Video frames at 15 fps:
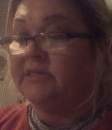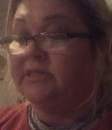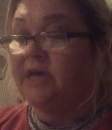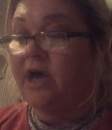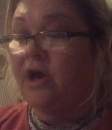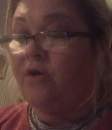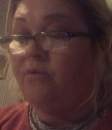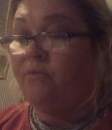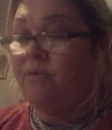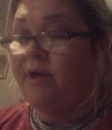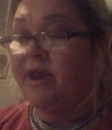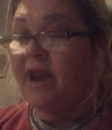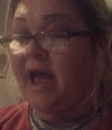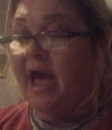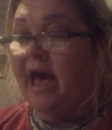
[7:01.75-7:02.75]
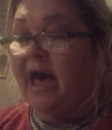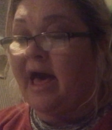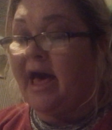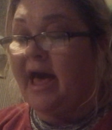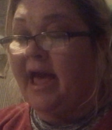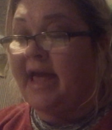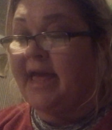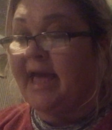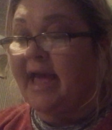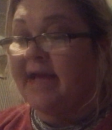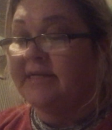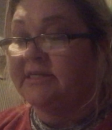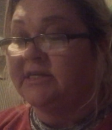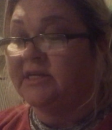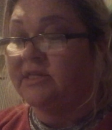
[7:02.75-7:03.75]
So when I
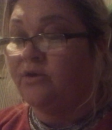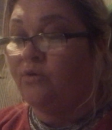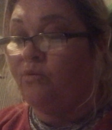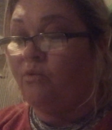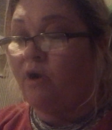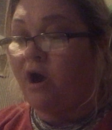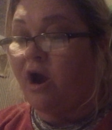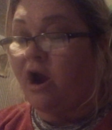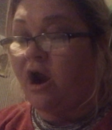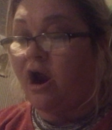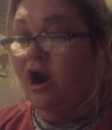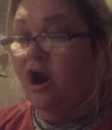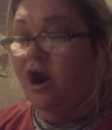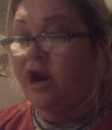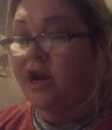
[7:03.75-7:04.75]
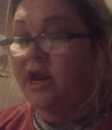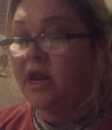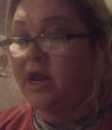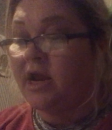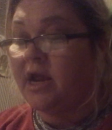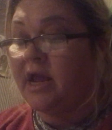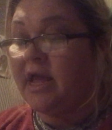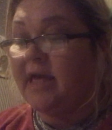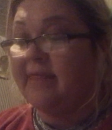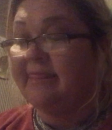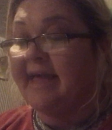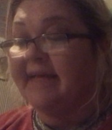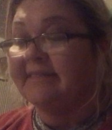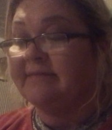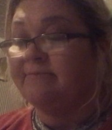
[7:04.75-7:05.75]
get to the word
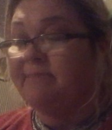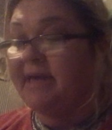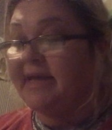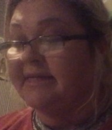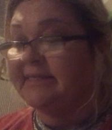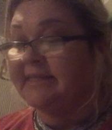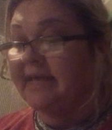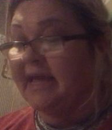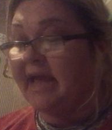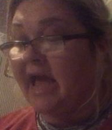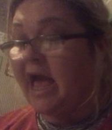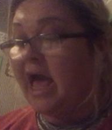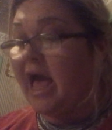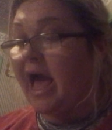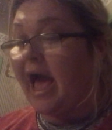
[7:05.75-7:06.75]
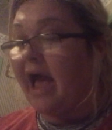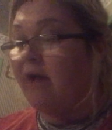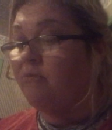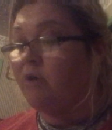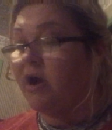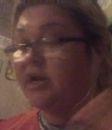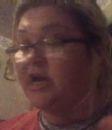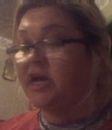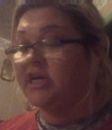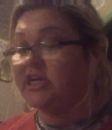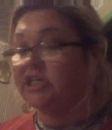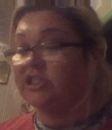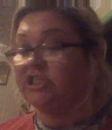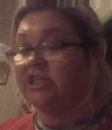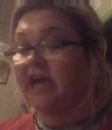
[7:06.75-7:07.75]
that's missing, I want you
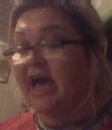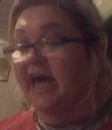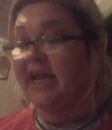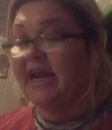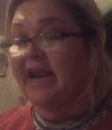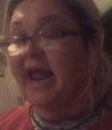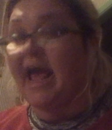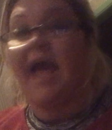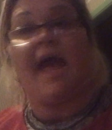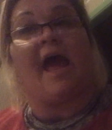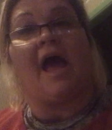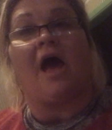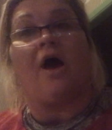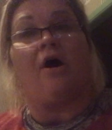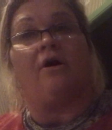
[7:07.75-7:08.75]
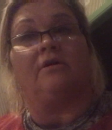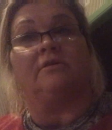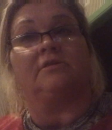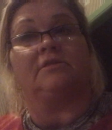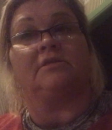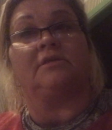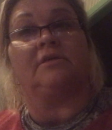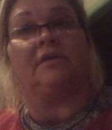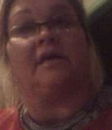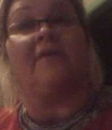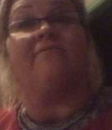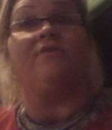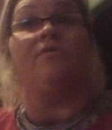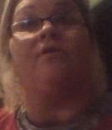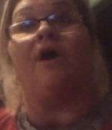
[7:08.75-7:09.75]
to shout it out
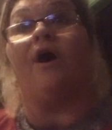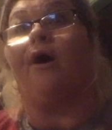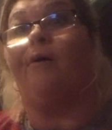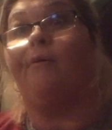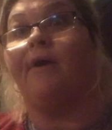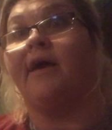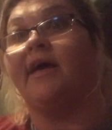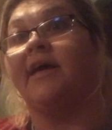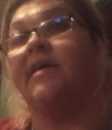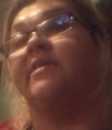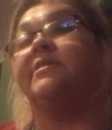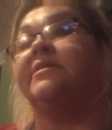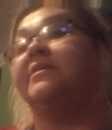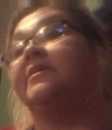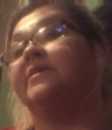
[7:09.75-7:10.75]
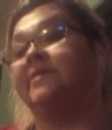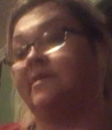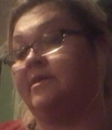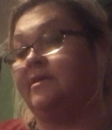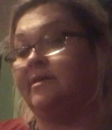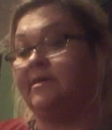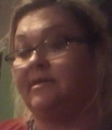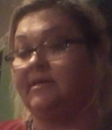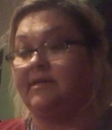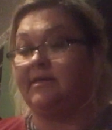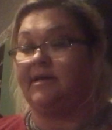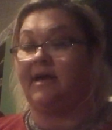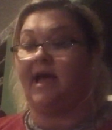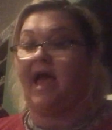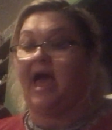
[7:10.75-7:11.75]
if you know it.
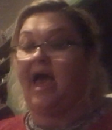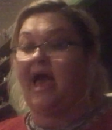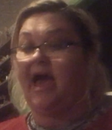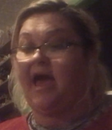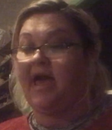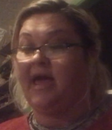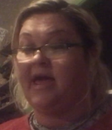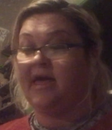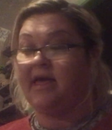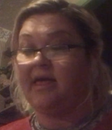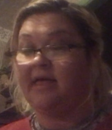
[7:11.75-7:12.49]
Okay?